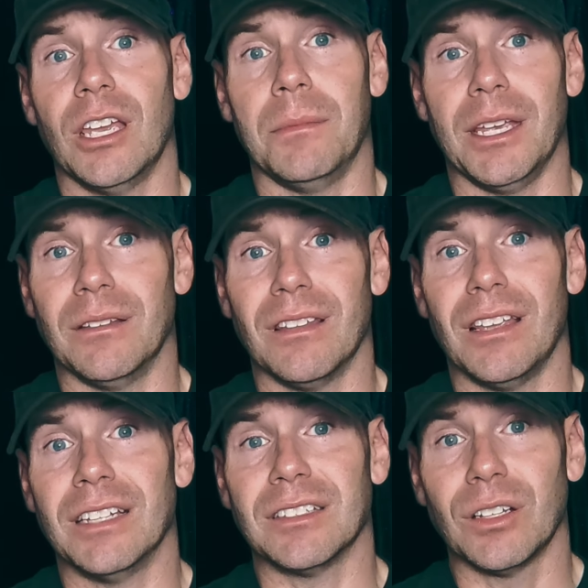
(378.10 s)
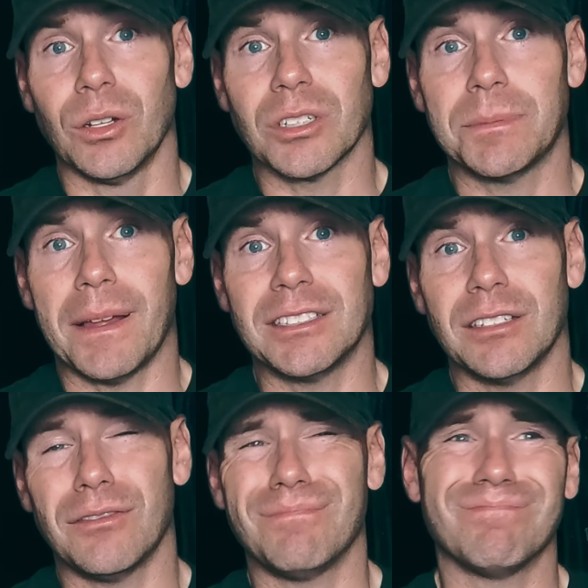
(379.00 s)
I mean, is it a little
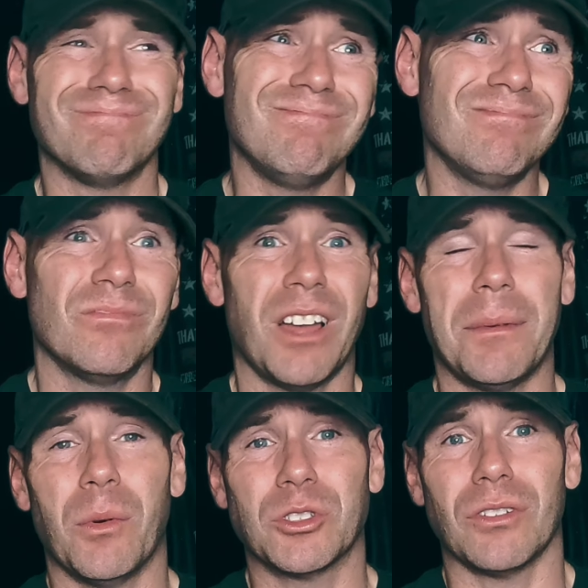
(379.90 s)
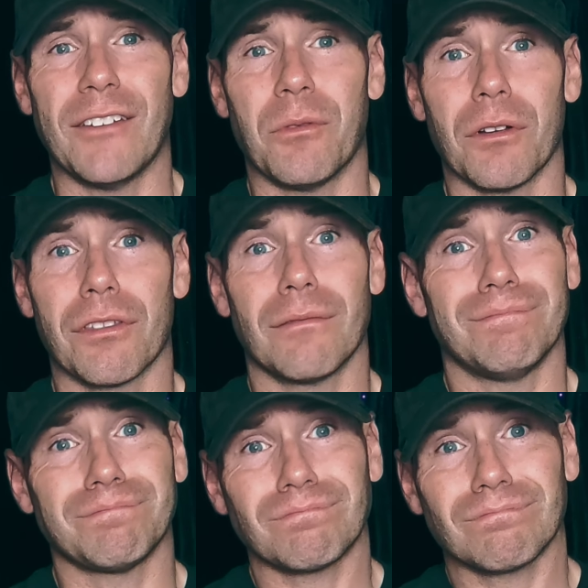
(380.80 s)
expensive? I mean, what's your life worth?
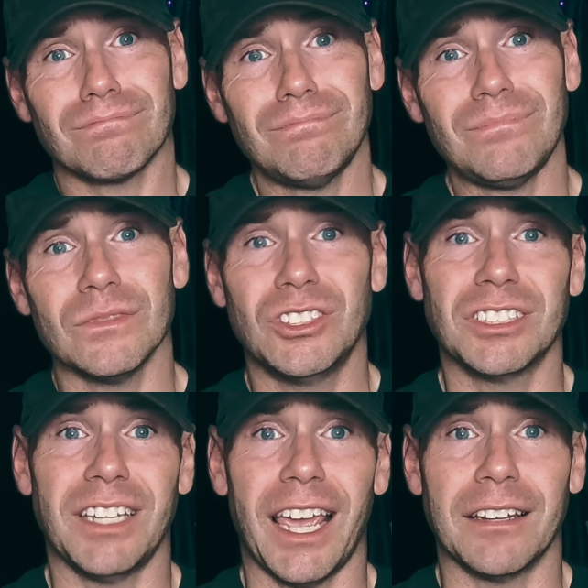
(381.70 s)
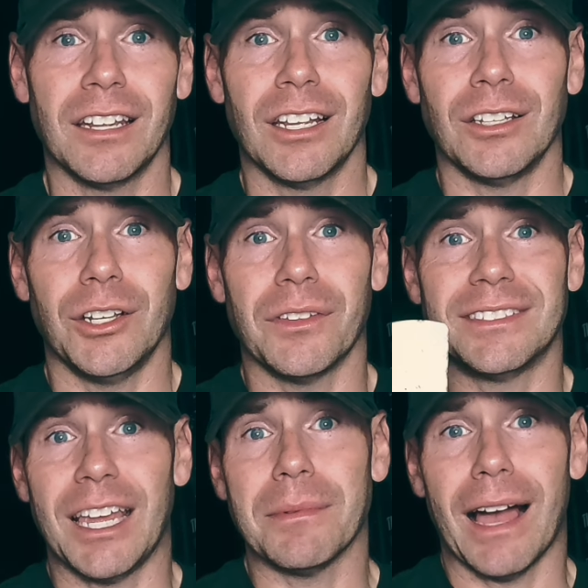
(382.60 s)
Just saying. You're the
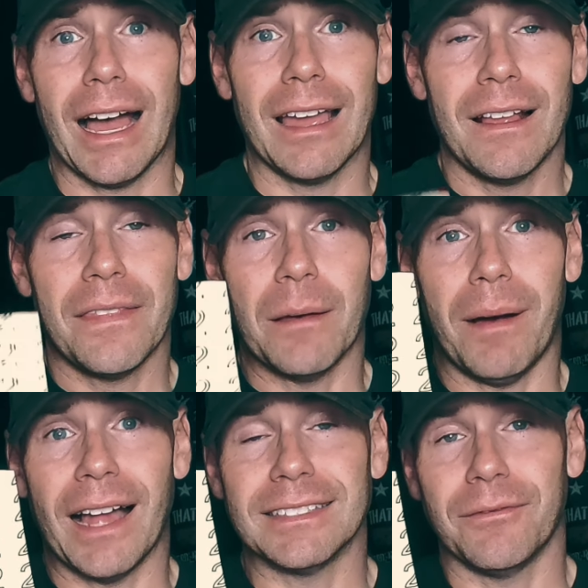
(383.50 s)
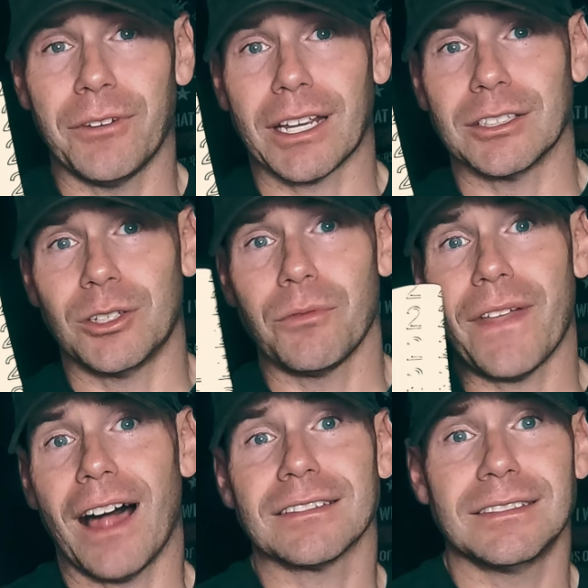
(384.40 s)
same guy that buys a freaking
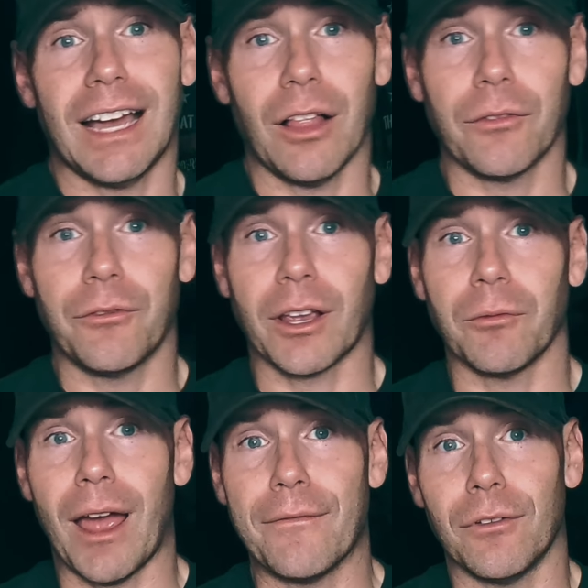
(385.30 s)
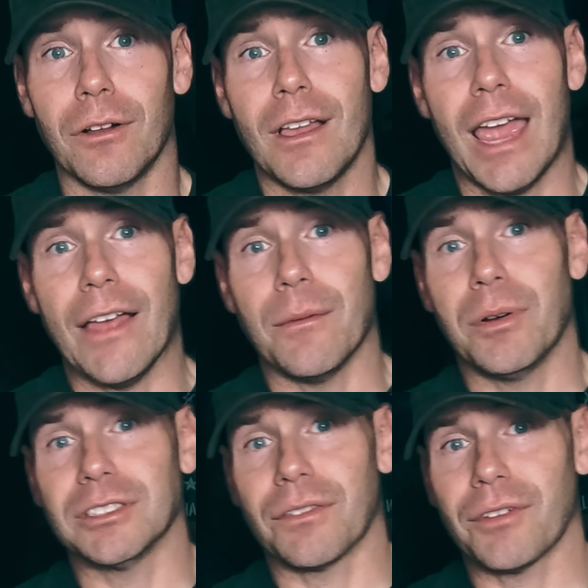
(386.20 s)
$2,000 freaking rifle and then
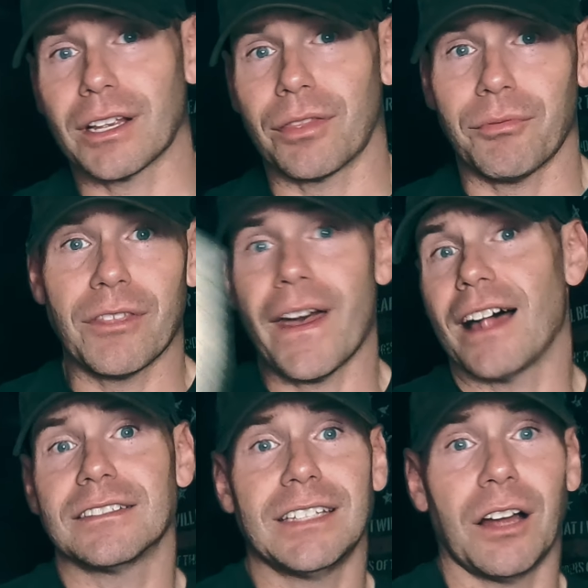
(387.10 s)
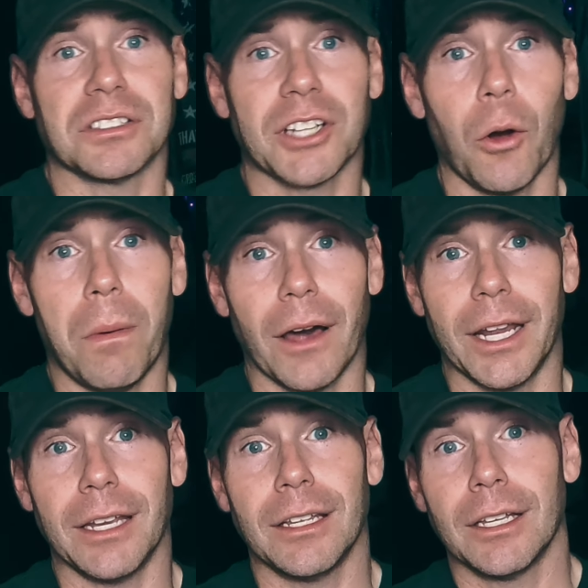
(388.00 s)
puts a freaking $3,000 scope on
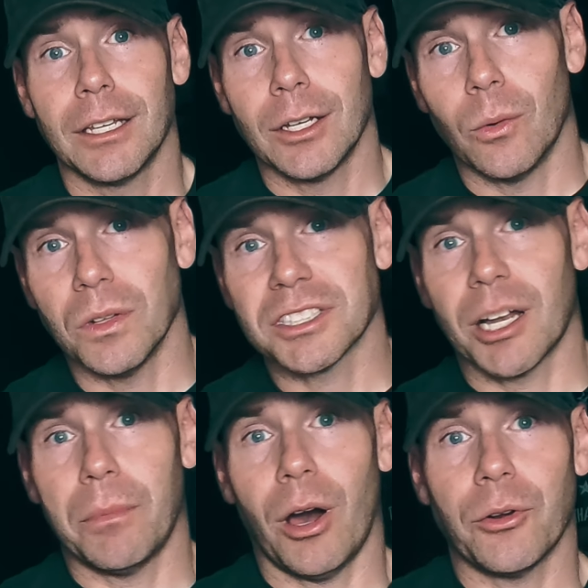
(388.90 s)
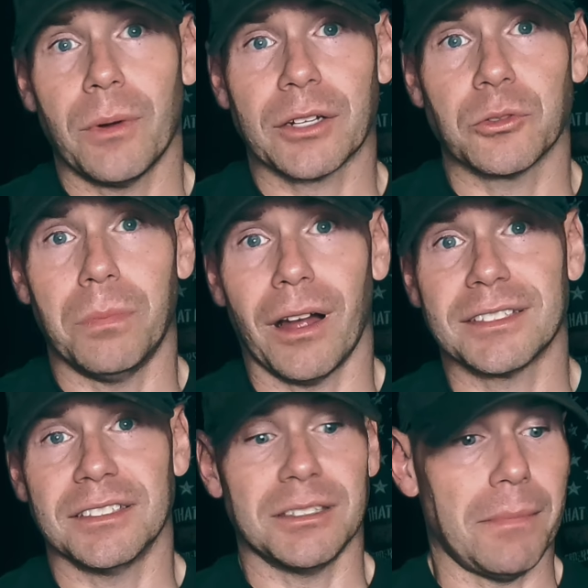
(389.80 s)
it. What's a couple $100 extra
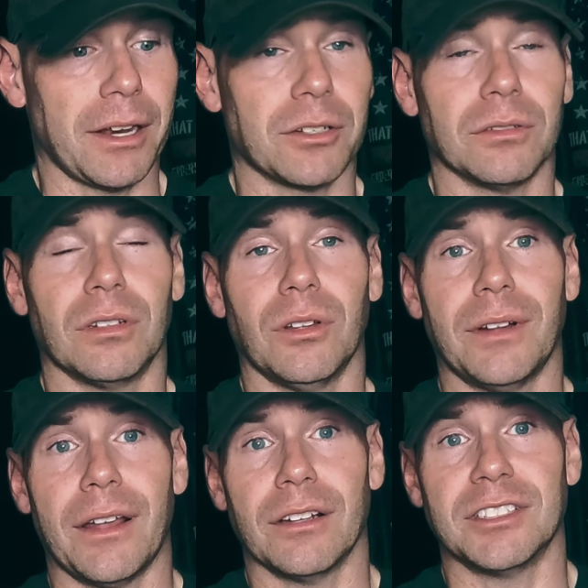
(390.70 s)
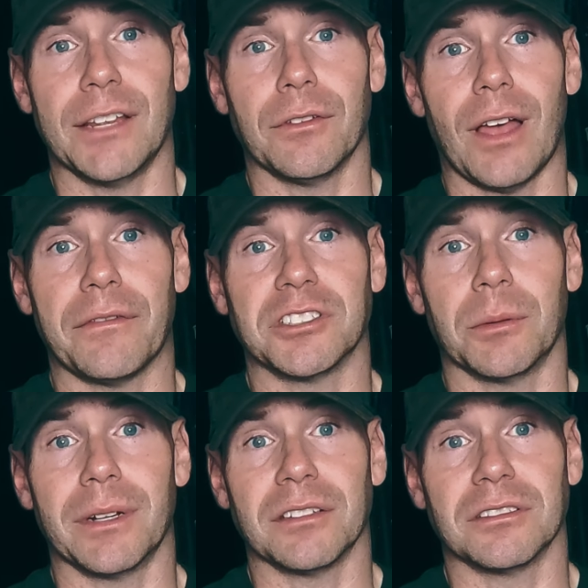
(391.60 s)
bucks since the medical to learn how to save your life for
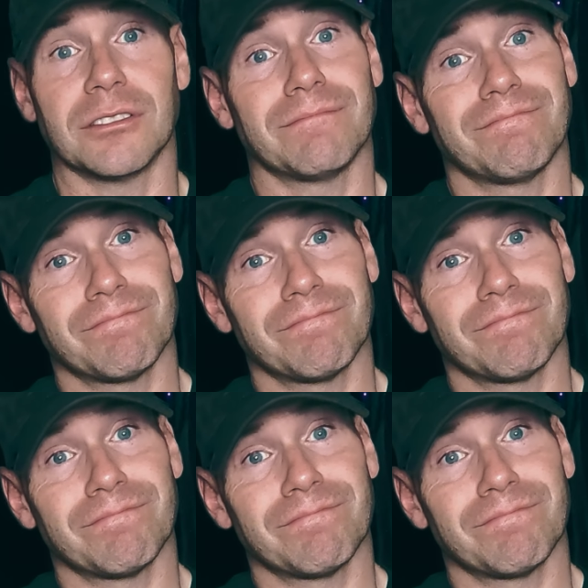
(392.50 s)
someone else's?